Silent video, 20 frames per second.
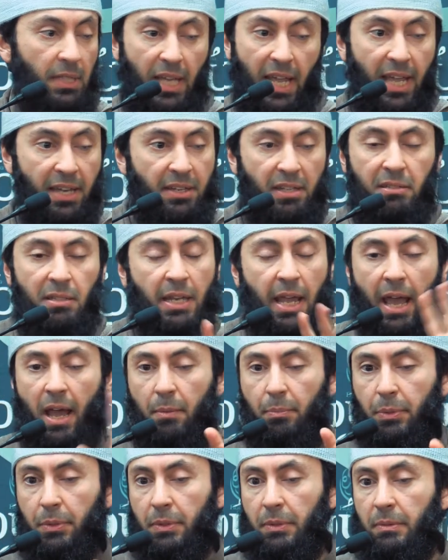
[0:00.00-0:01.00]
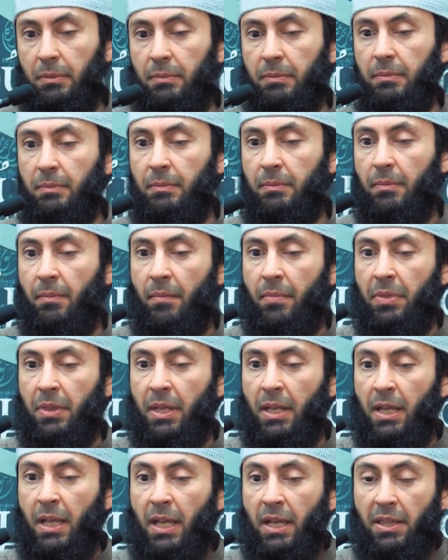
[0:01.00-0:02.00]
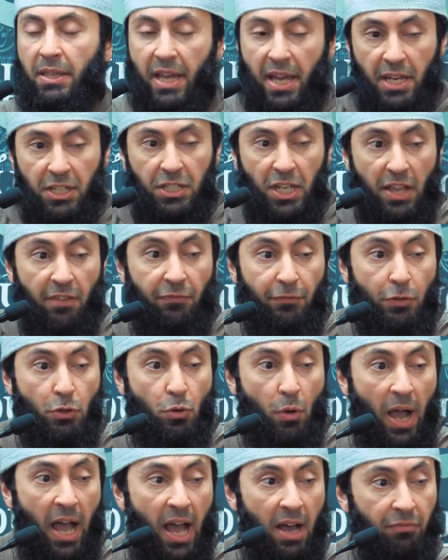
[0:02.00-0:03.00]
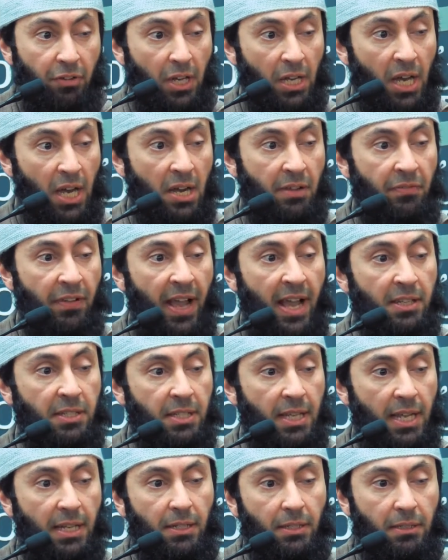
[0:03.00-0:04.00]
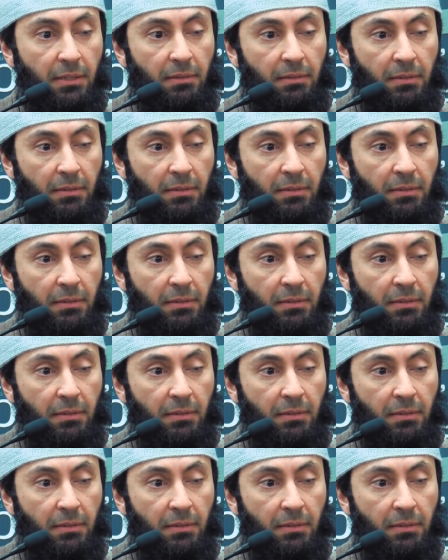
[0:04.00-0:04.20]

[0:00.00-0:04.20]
It doesn't happen. That is, if you have a lot of hasad,